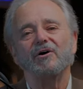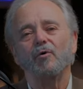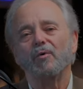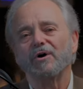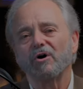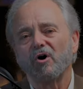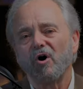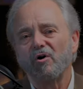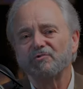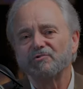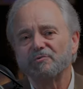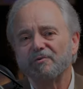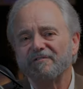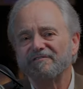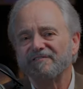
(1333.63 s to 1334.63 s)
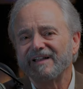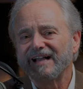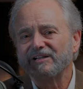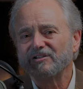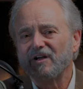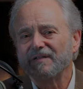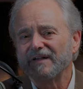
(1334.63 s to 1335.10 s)
We are called to
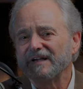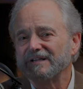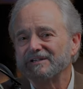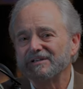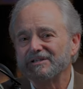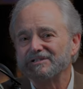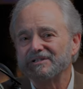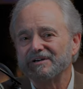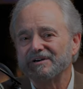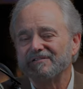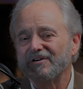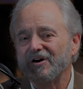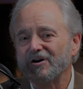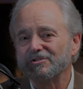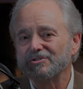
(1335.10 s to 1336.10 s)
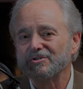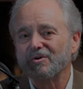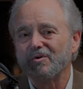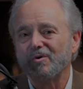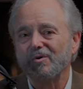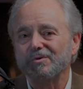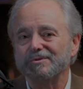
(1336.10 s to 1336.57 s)
reflect on the condition of our
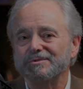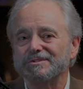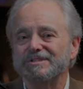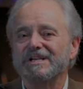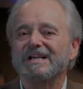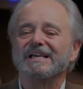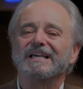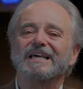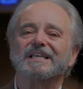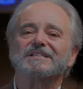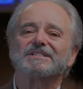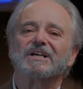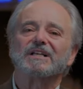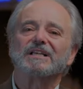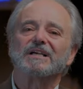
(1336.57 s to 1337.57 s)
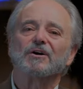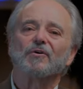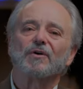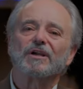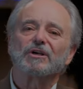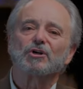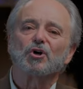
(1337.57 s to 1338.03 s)
souls. It is a
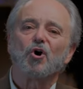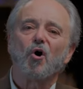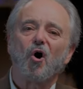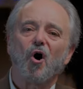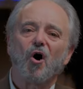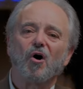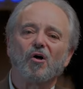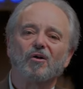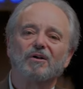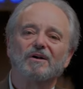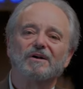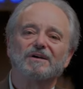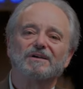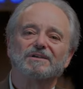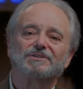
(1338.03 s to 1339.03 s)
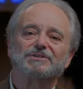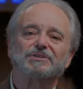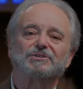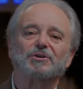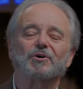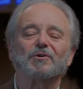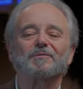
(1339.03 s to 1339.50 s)
clarion call to
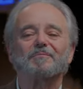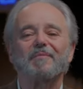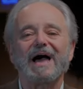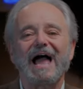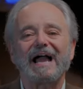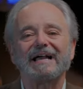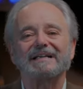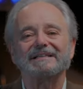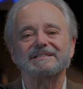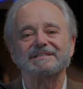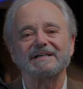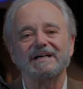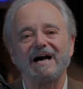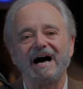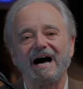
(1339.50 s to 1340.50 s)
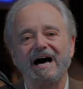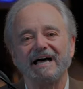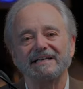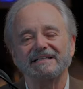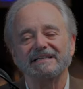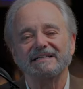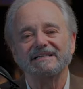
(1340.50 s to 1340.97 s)
turn back to God.